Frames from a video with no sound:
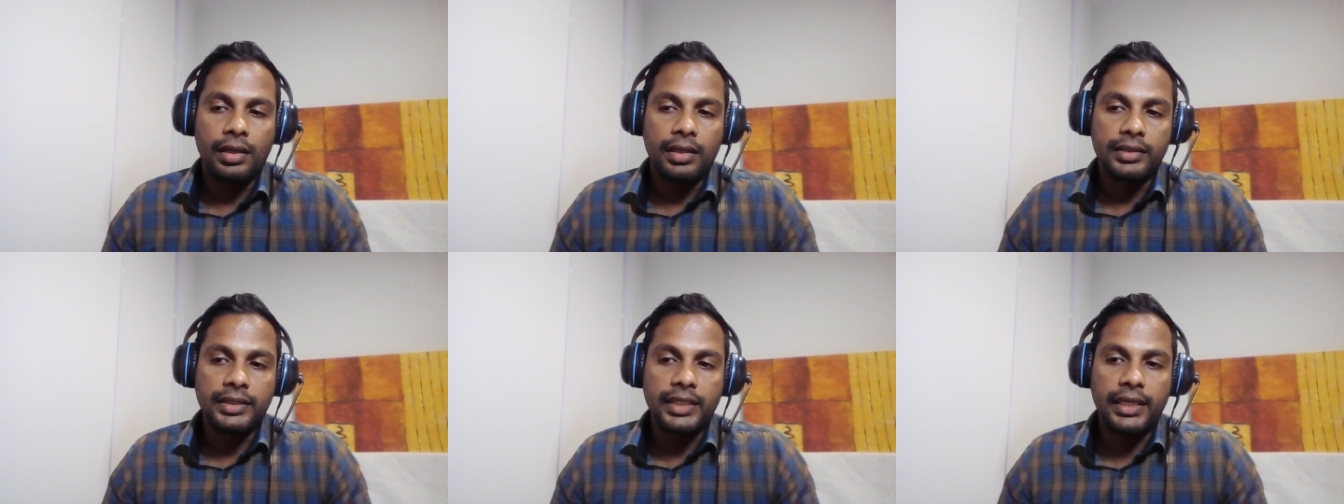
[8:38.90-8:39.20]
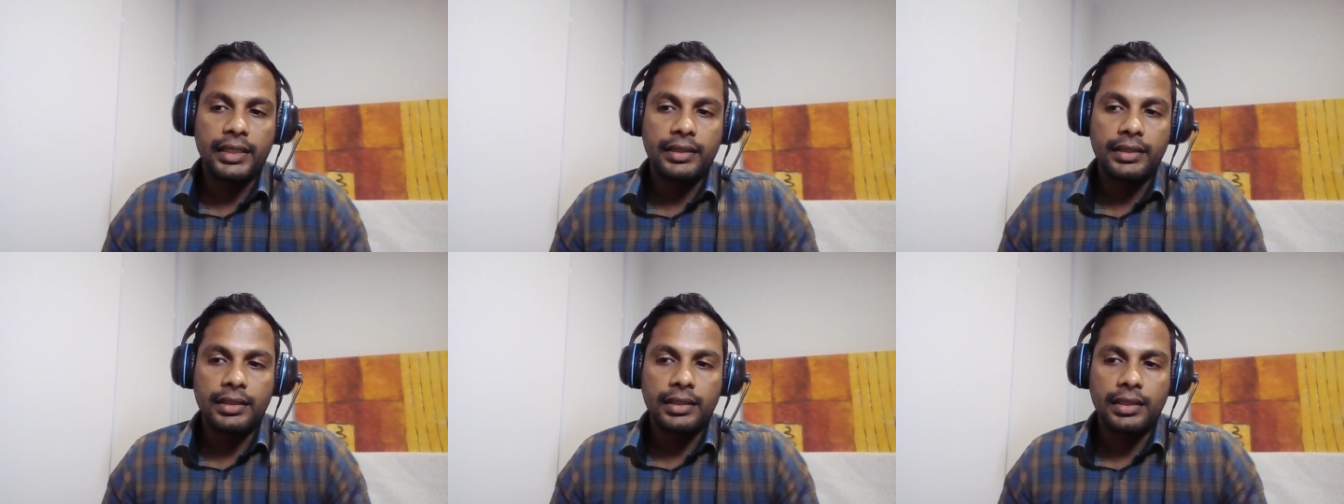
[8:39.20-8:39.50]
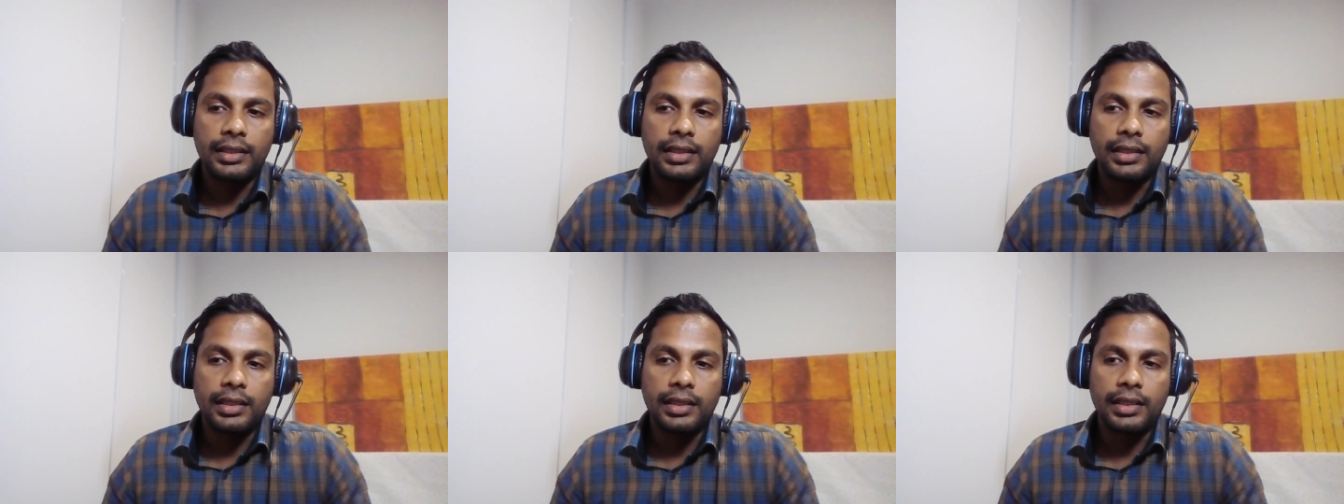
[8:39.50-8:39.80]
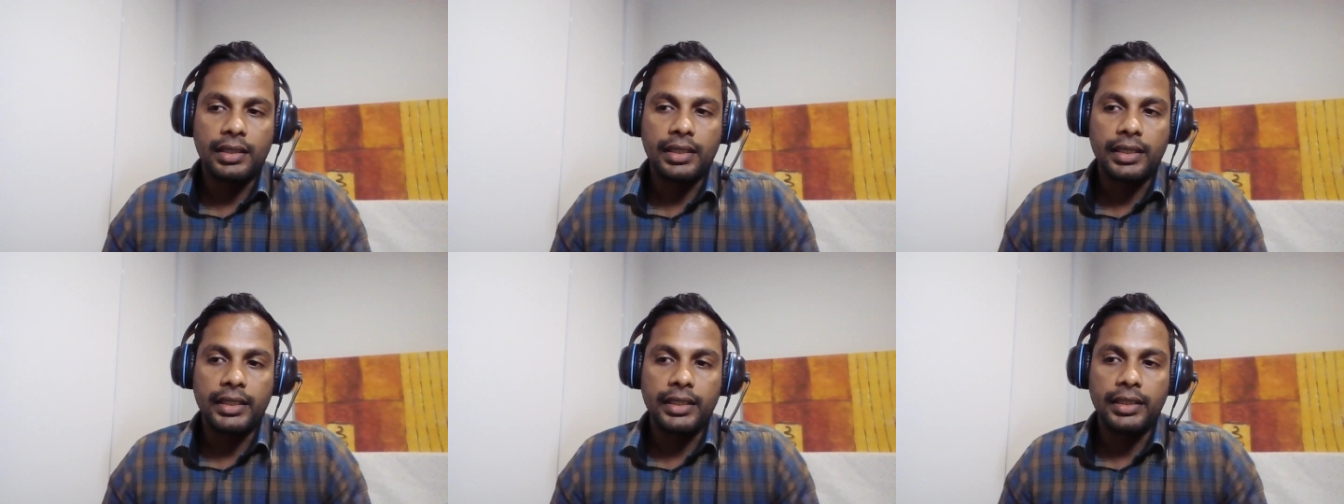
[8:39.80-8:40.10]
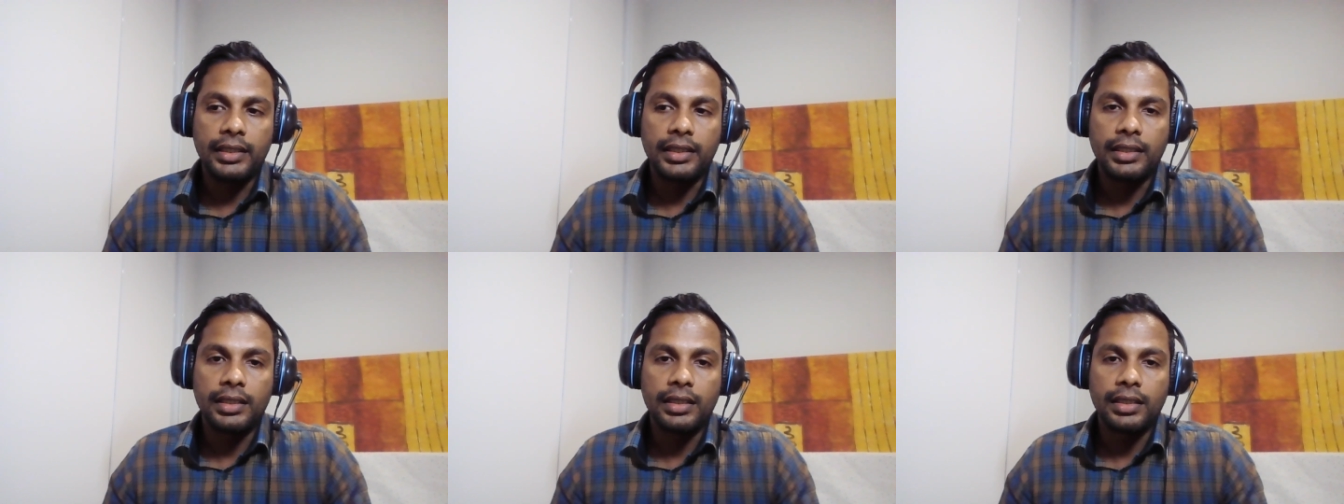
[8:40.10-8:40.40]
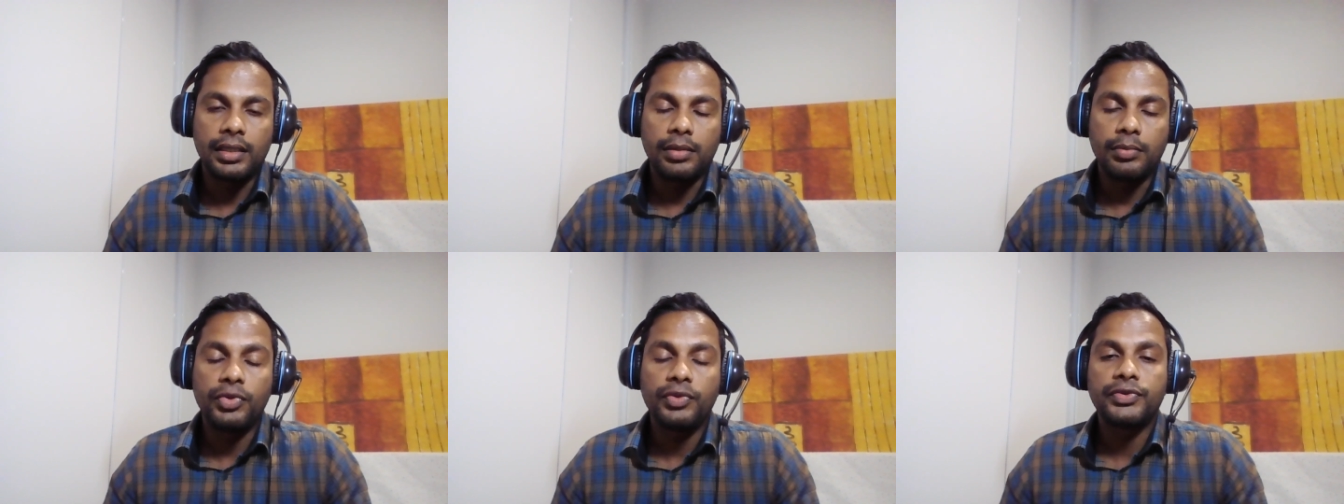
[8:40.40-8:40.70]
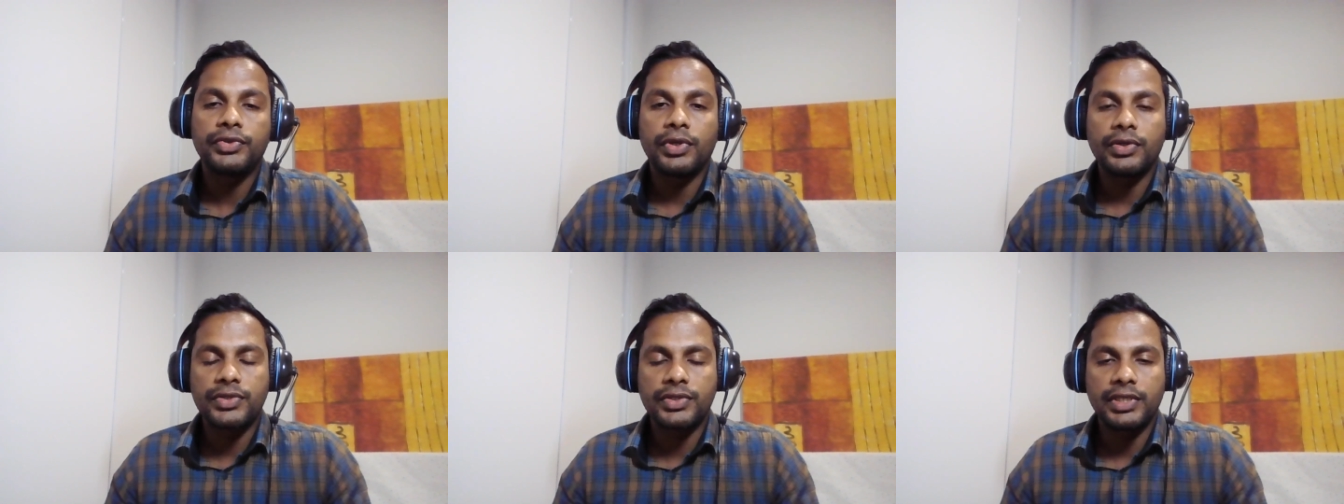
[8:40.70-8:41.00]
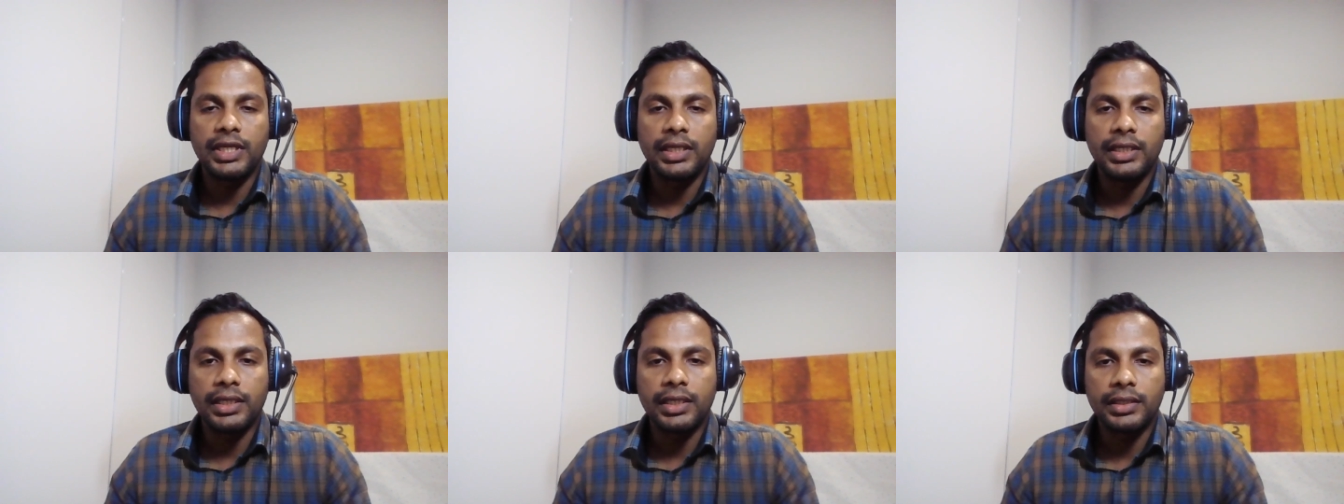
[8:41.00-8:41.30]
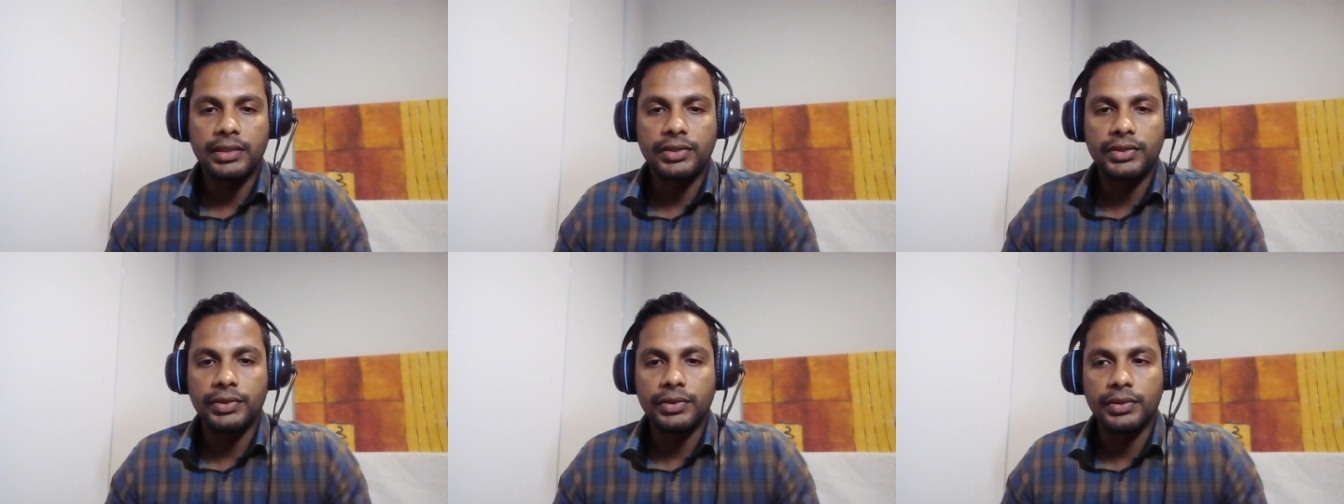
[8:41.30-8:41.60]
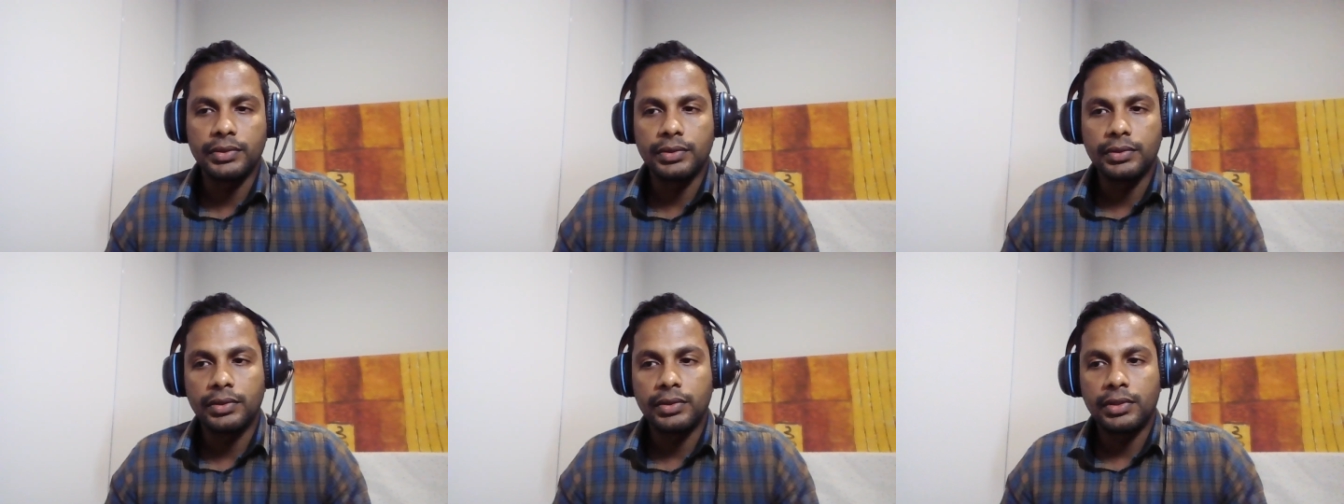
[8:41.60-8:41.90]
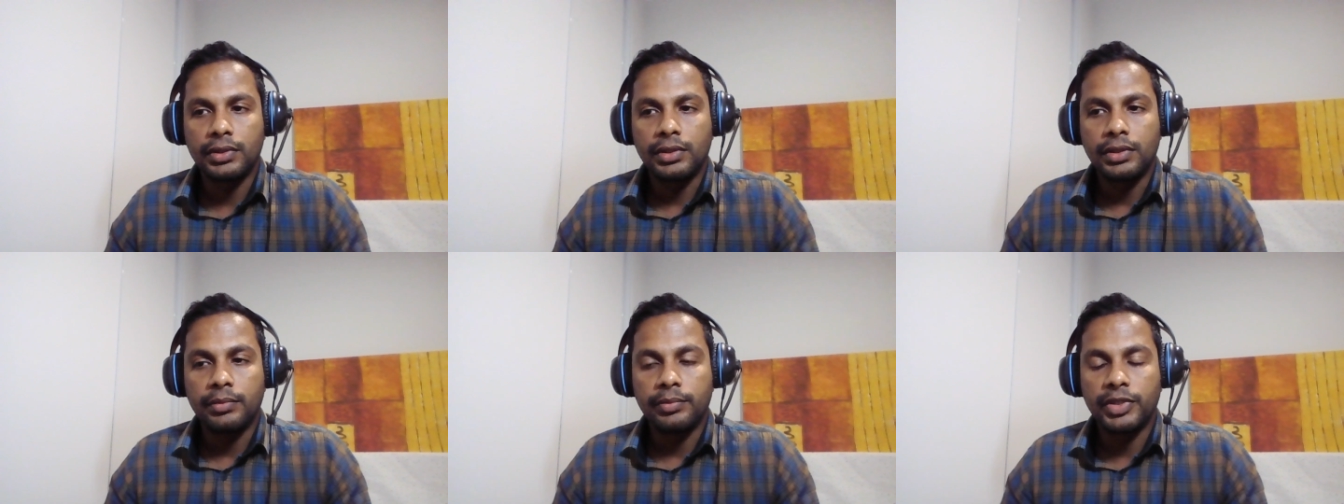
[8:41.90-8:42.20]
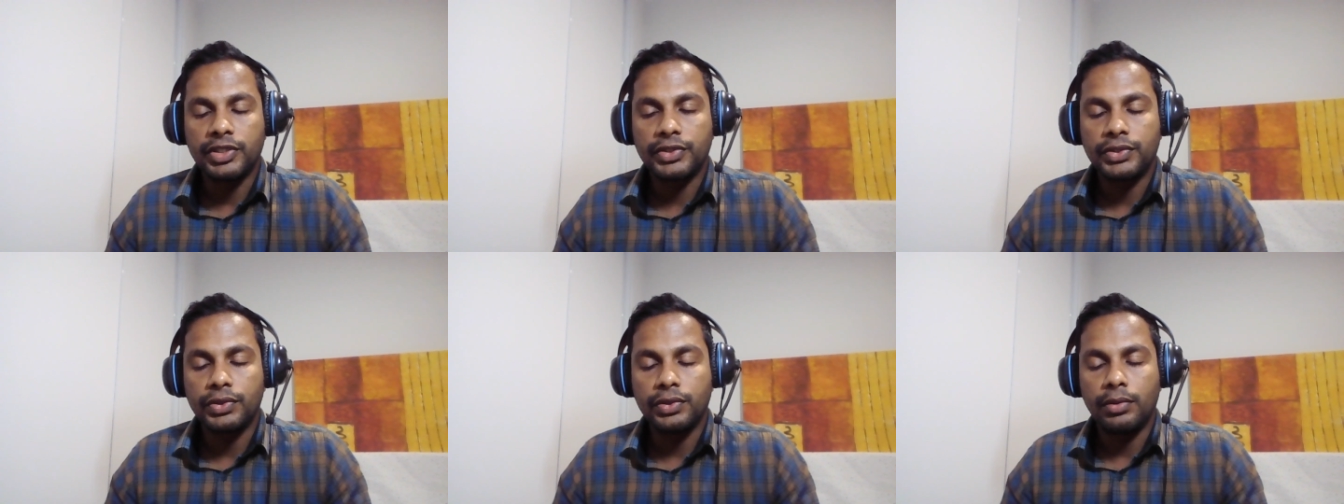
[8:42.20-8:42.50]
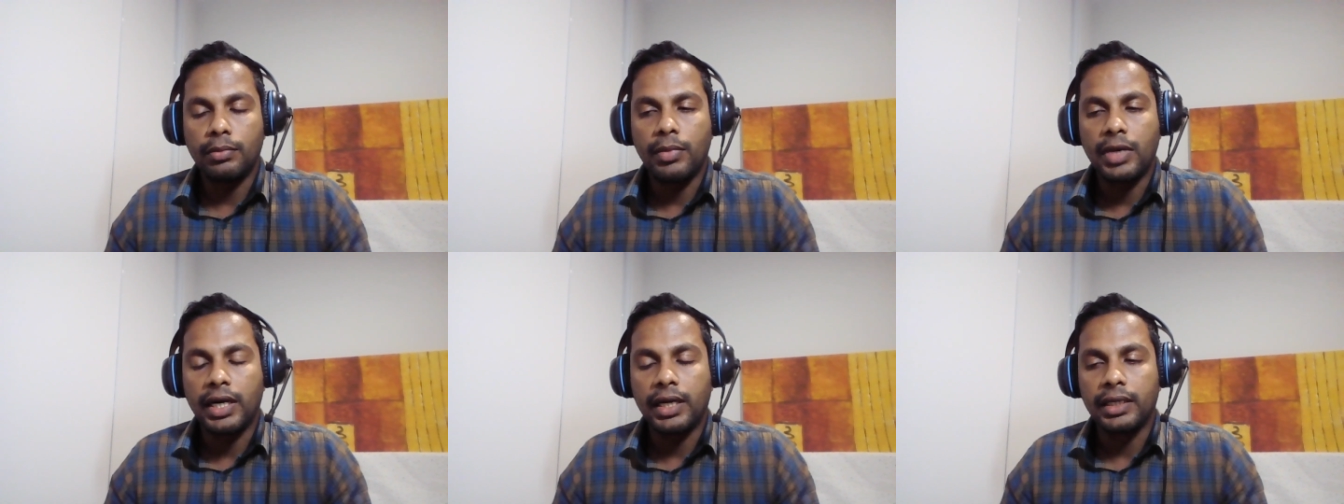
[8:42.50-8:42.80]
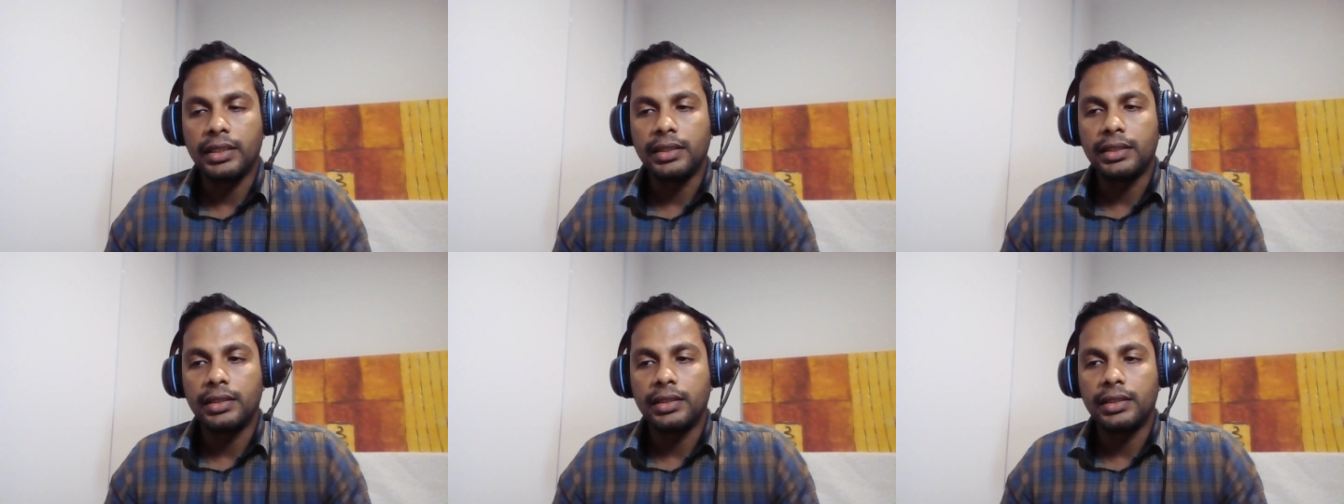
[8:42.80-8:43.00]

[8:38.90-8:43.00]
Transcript: Then I moved to Australia to pursue my